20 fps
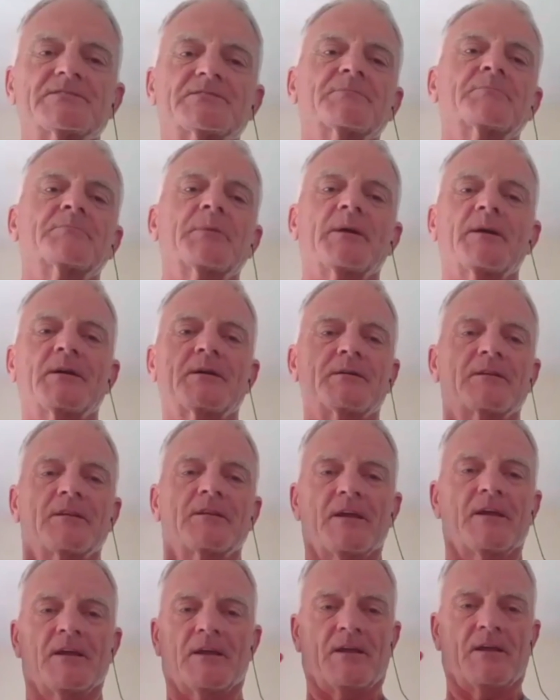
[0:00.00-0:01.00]
compared
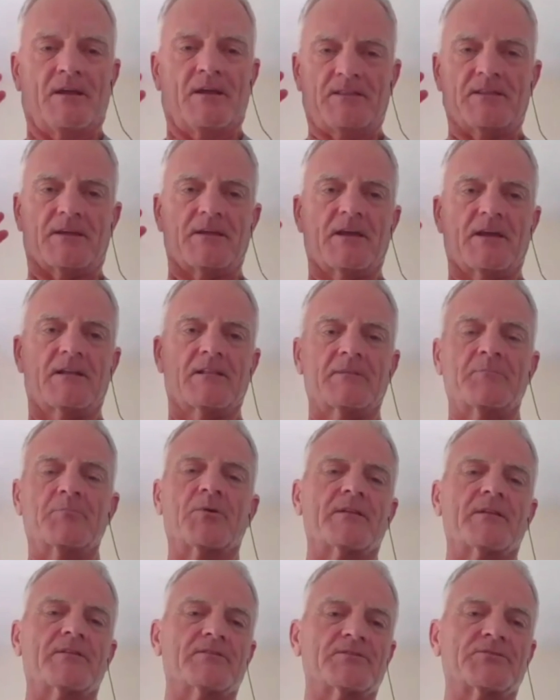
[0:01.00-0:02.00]
the Kelly
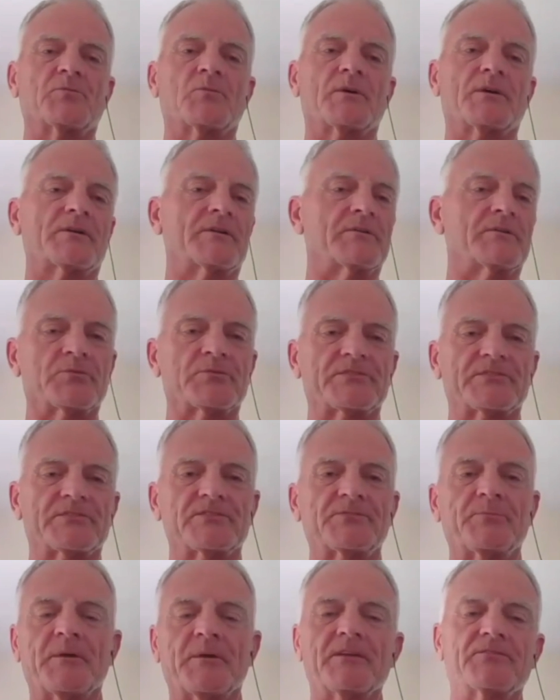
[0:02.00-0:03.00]
brothers, one who was in
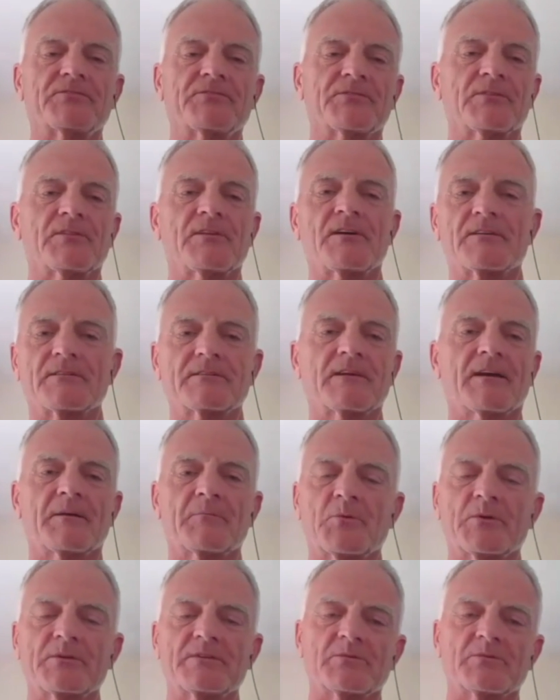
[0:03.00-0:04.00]
space for a long
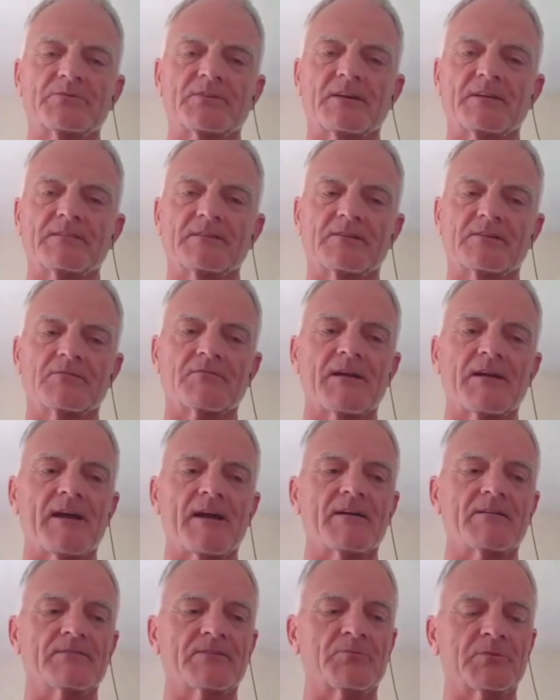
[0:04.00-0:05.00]
time, one that was on the
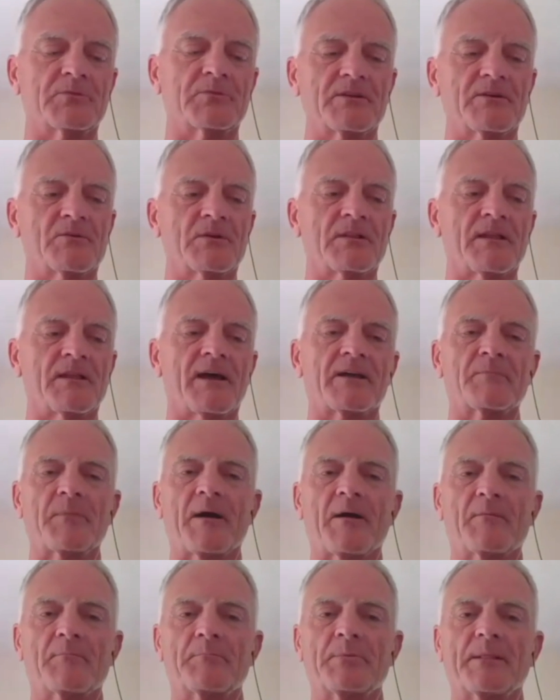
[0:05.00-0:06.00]
ground. We know a lot
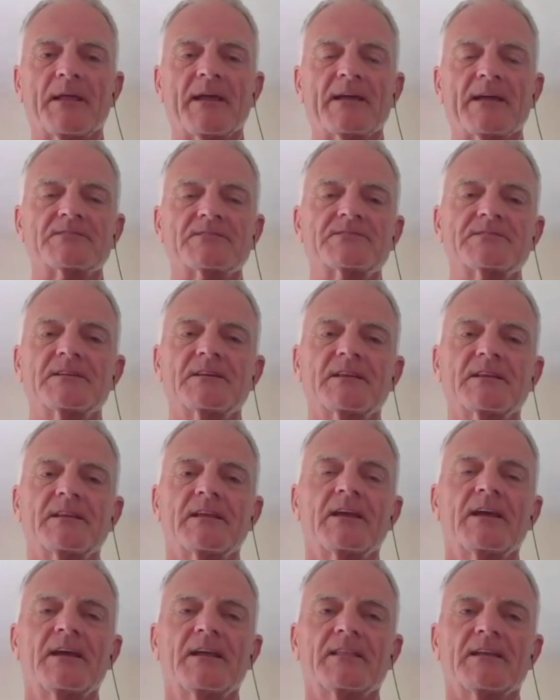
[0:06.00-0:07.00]
about plants that
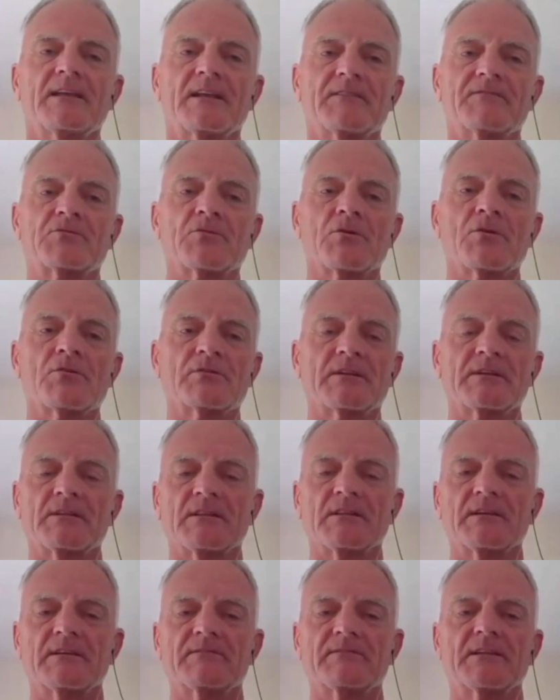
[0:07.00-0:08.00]
have grown and
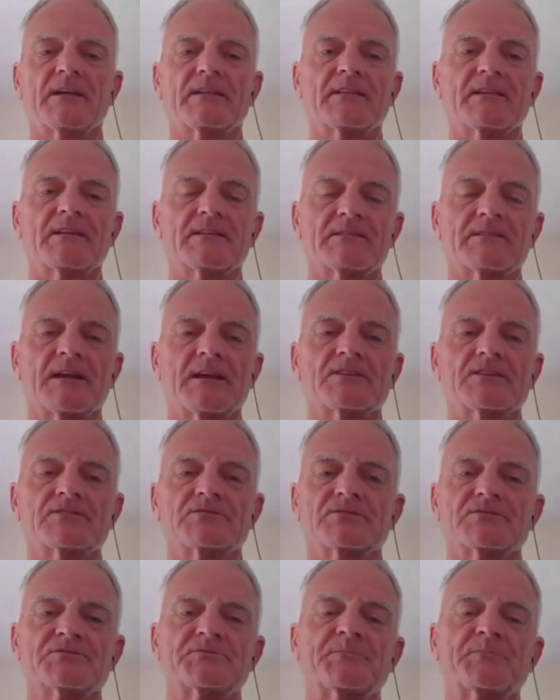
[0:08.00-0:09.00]
lived on the
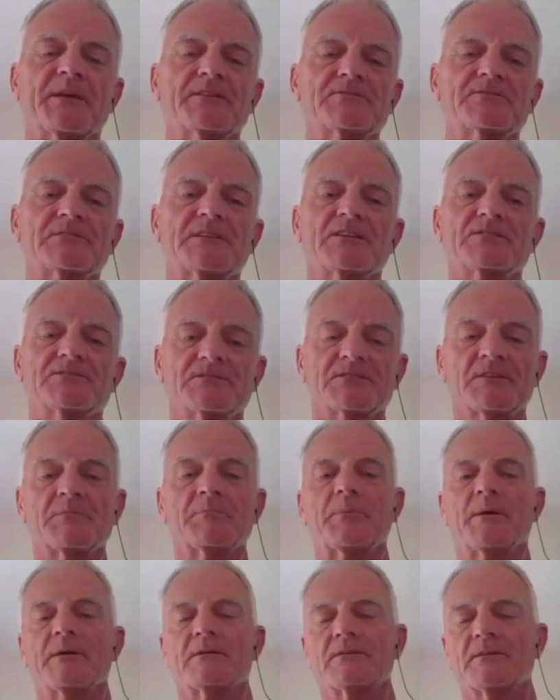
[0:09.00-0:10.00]
International Space Station
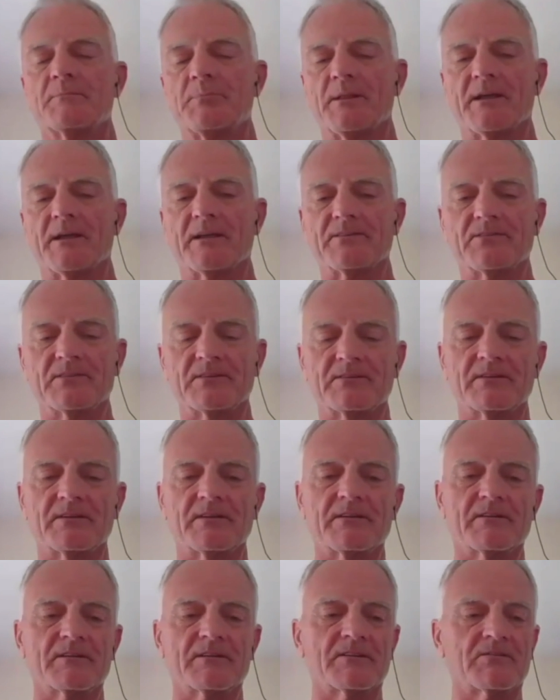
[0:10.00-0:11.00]
compared to plants that are
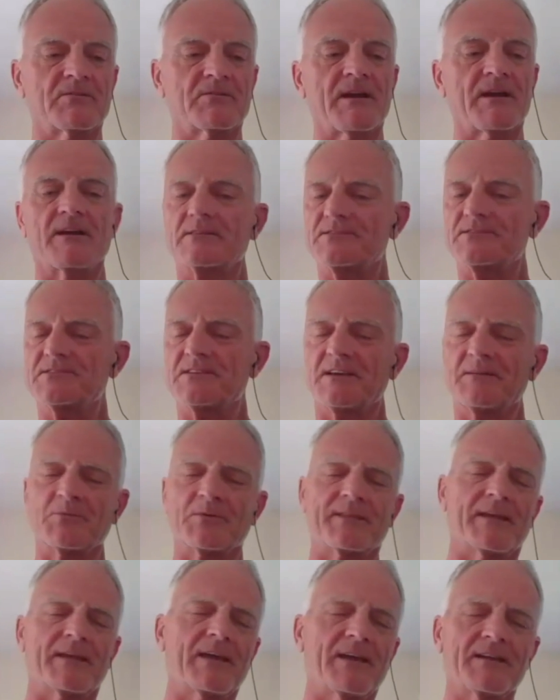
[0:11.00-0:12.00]
here on the ground, and same
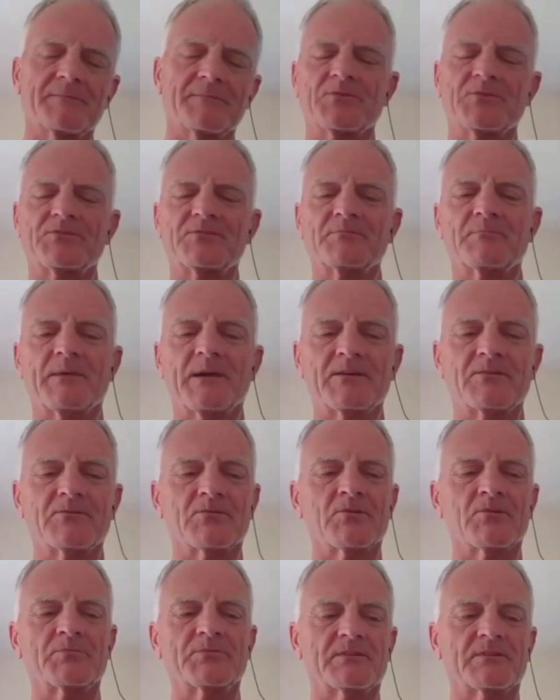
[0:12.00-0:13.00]
with animals and
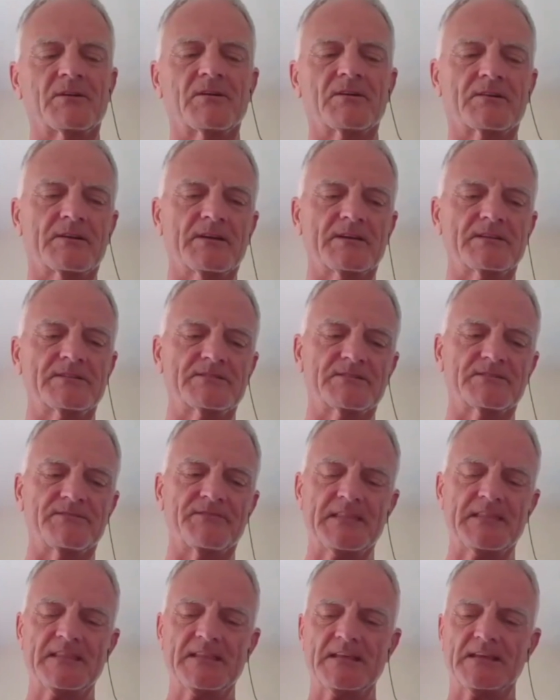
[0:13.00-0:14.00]
microbes and all kinds of
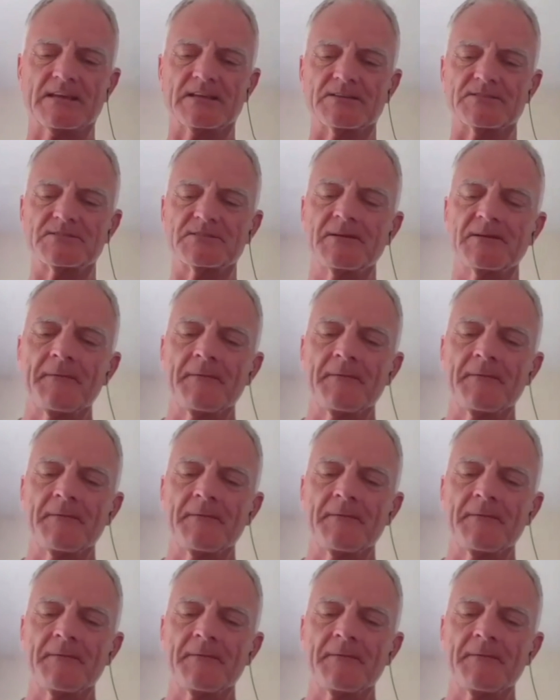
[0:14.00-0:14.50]
things.